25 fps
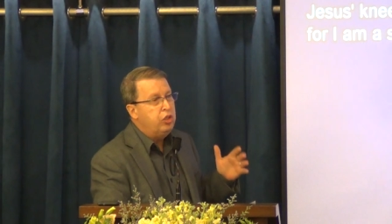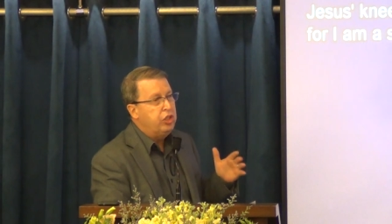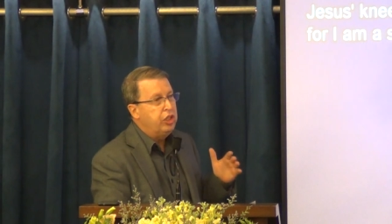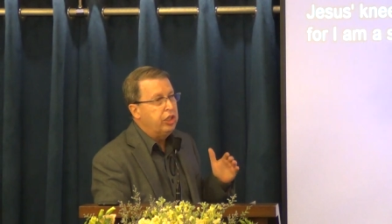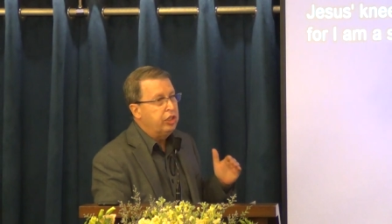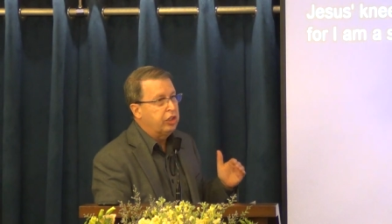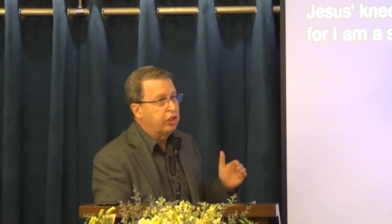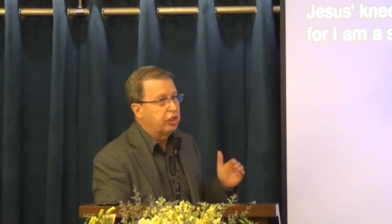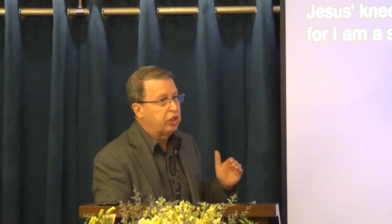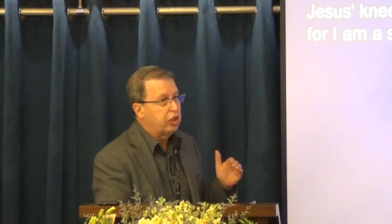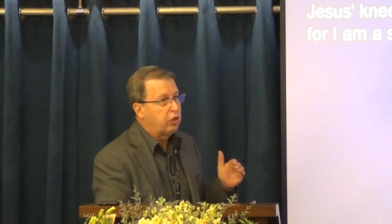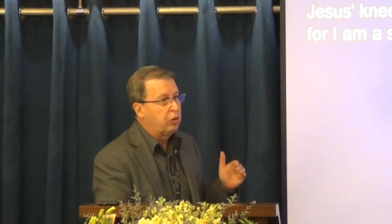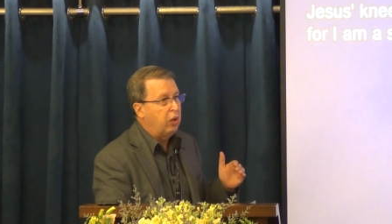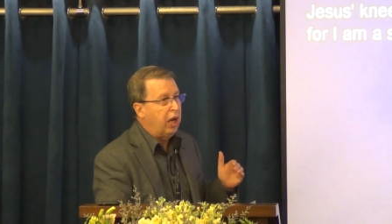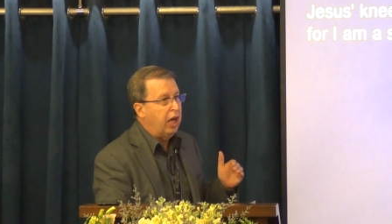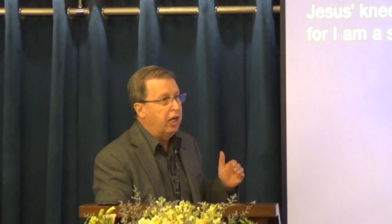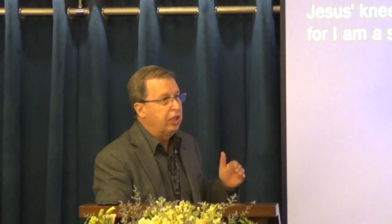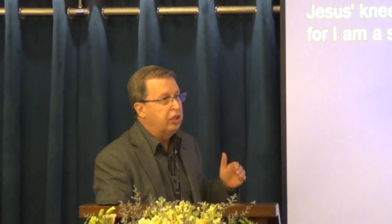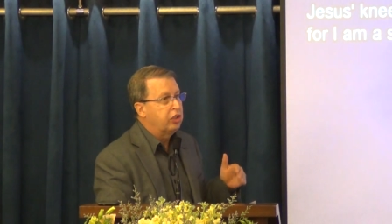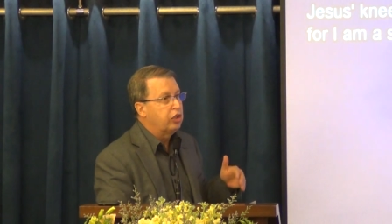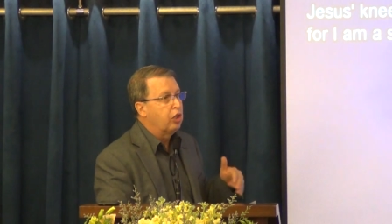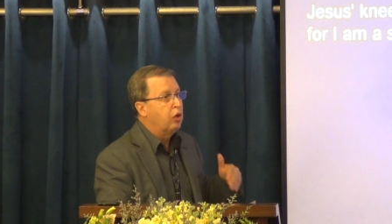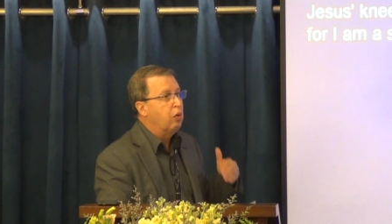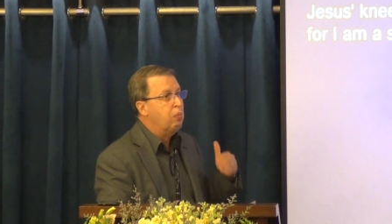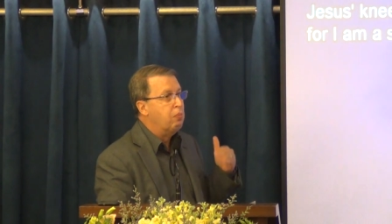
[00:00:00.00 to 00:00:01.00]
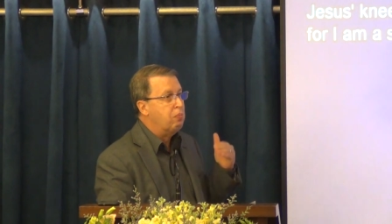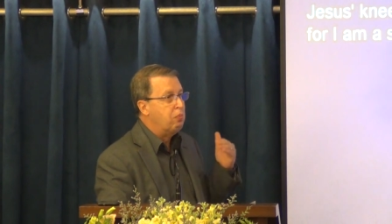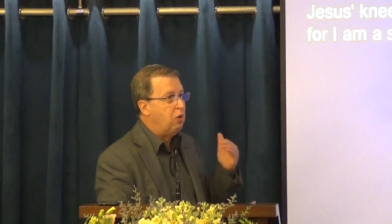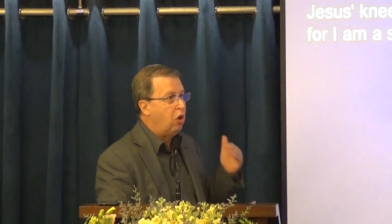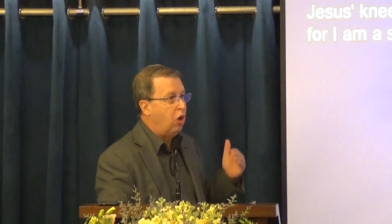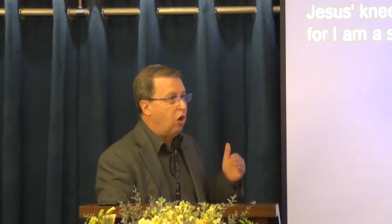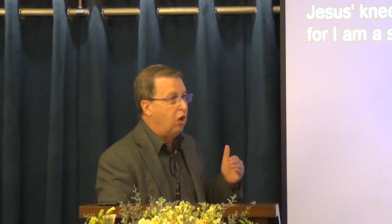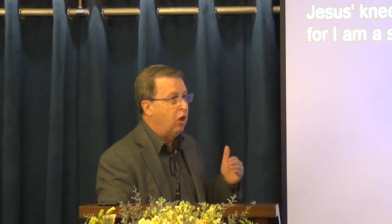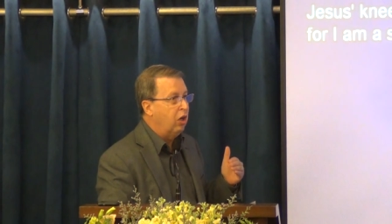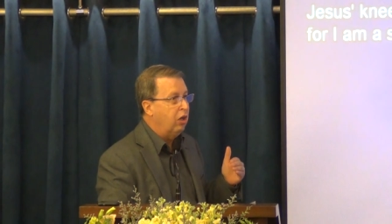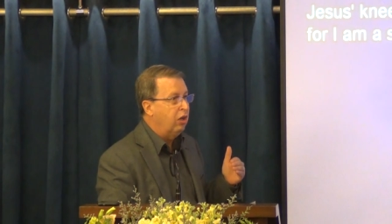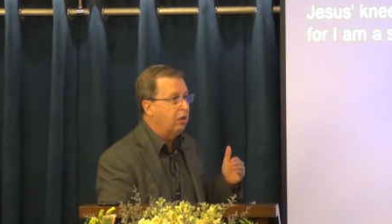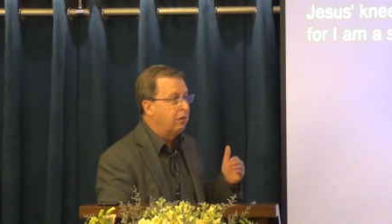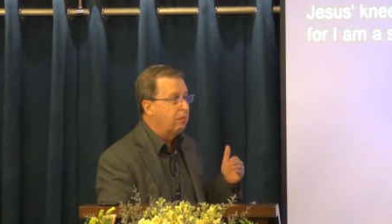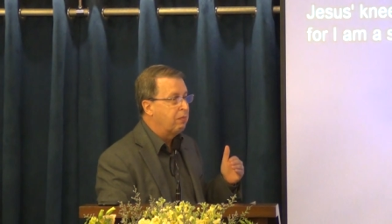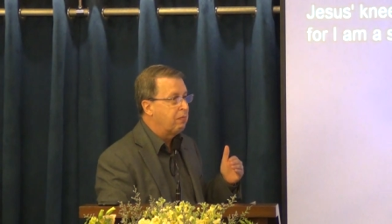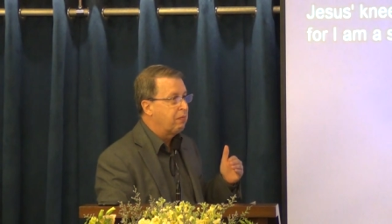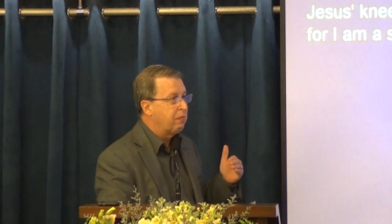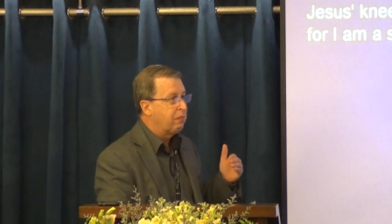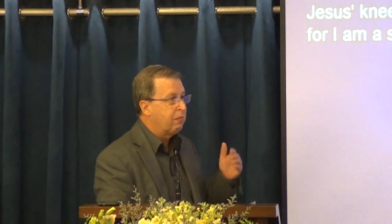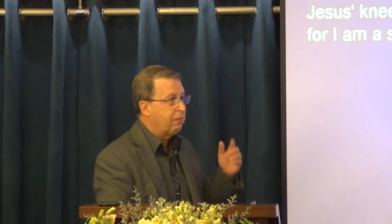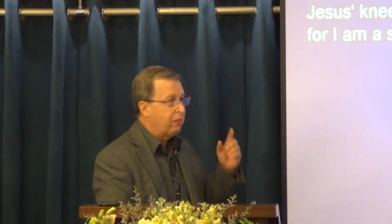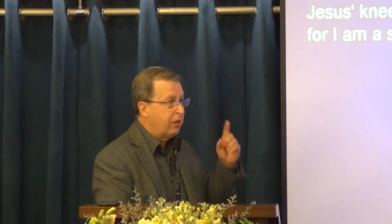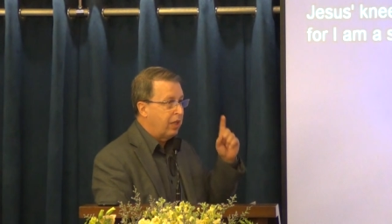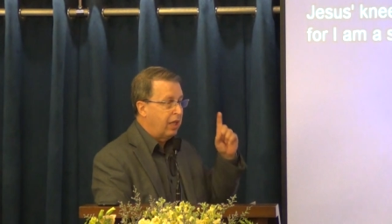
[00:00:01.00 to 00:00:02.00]
Jesus Christ more
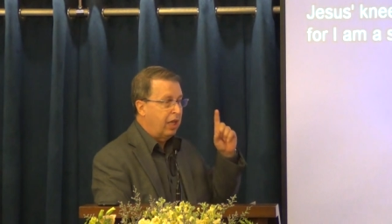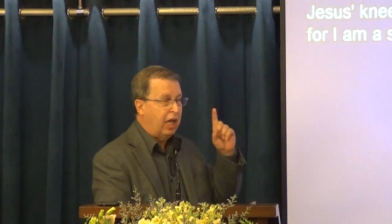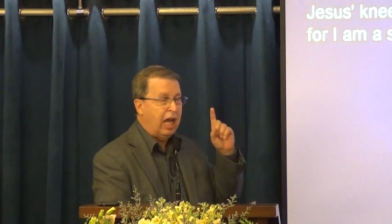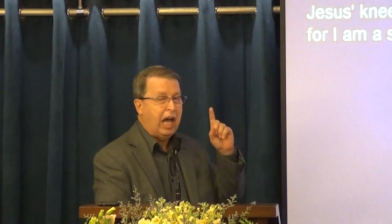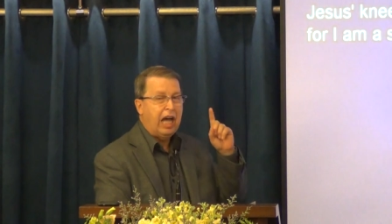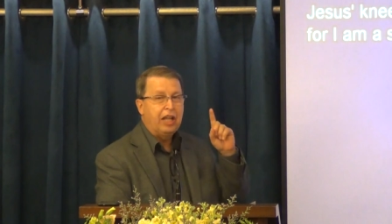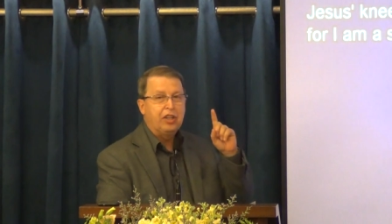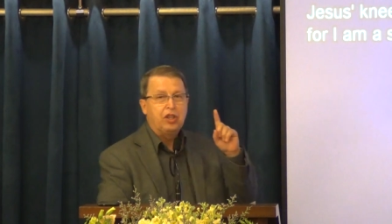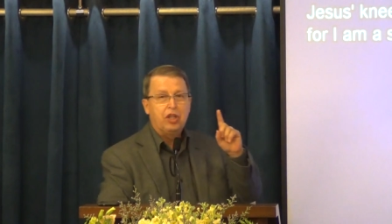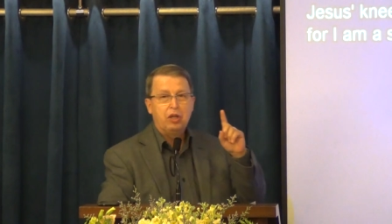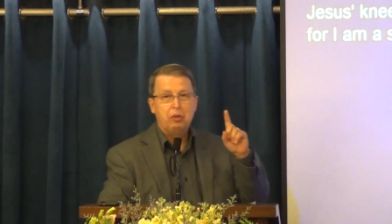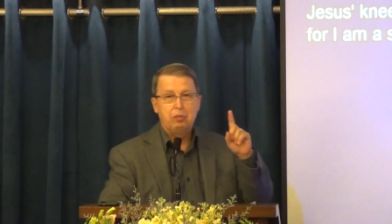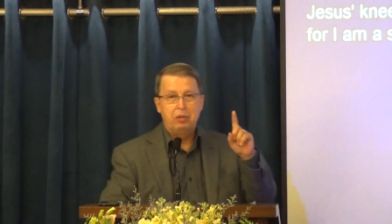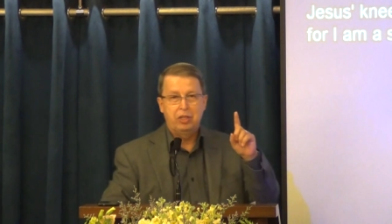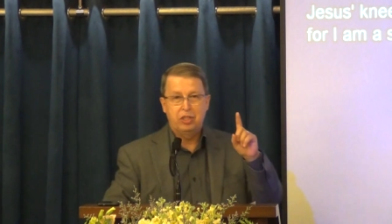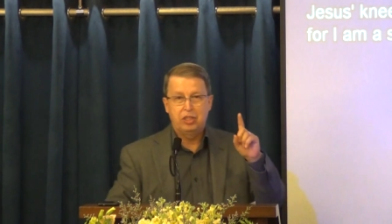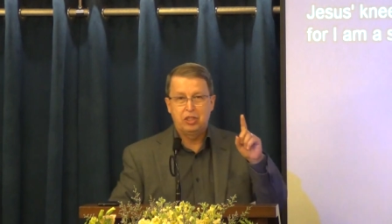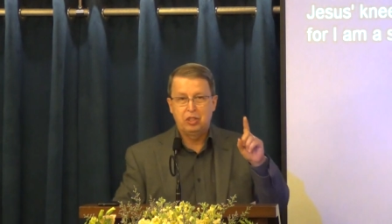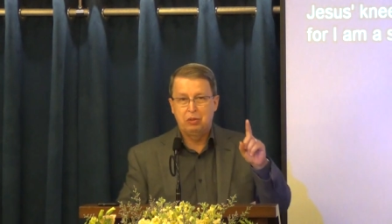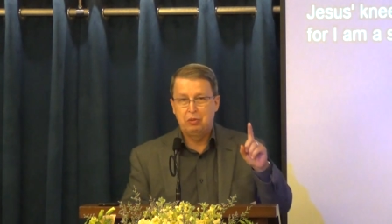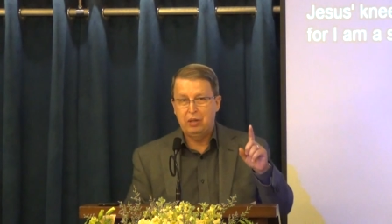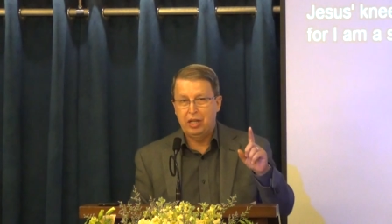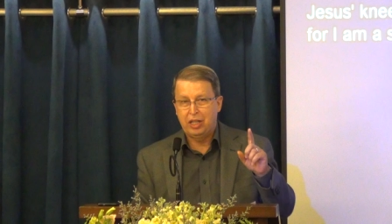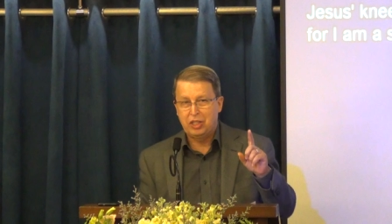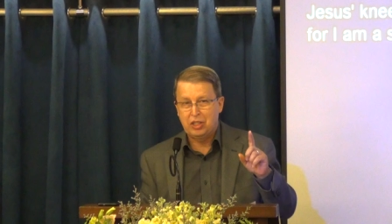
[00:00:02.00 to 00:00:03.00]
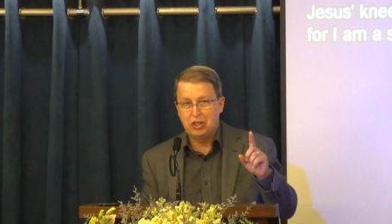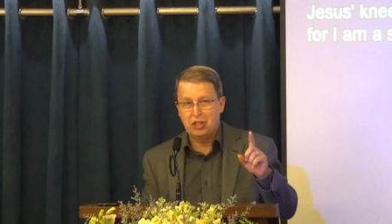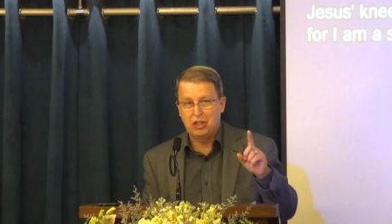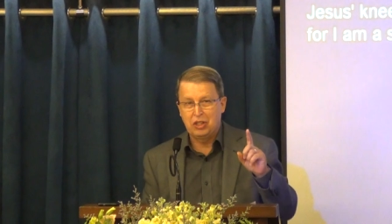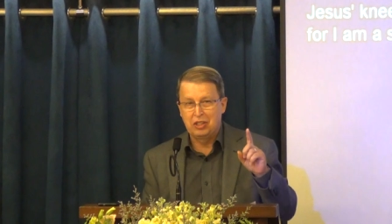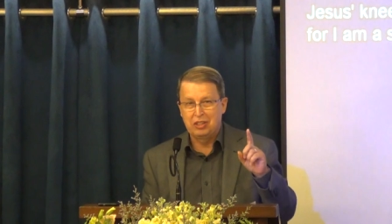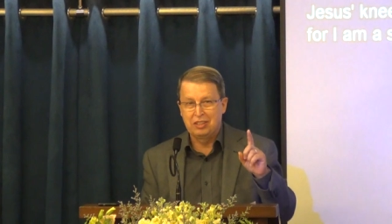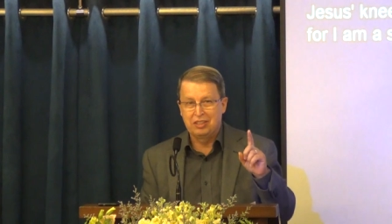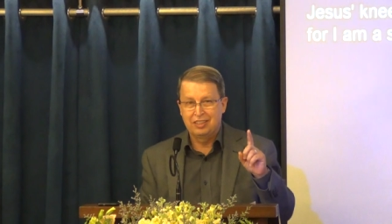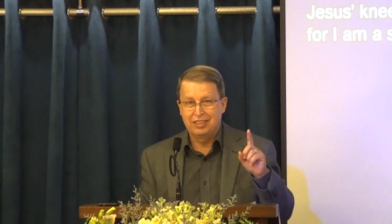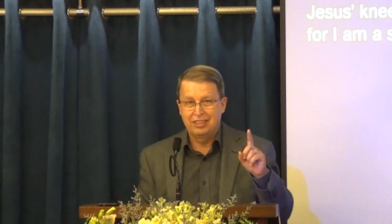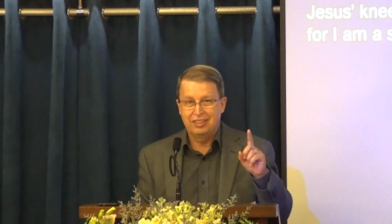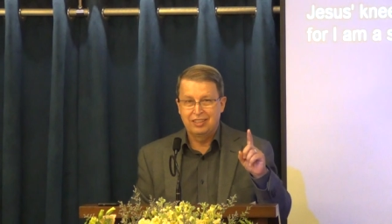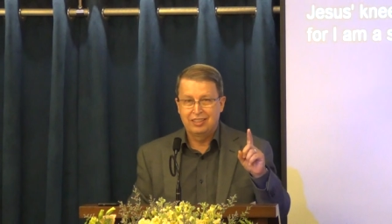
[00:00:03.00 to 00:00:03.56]
at the resurrection.